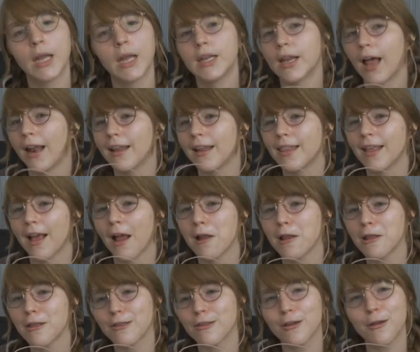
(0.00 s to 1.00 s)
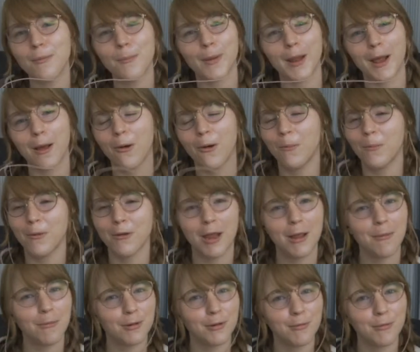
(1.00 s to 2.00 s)
Not entirely sure, but I hope you're
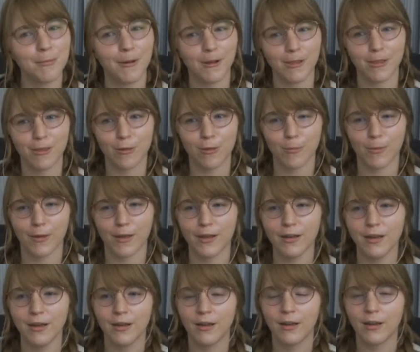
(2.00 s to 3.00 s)
able to move back to Japan.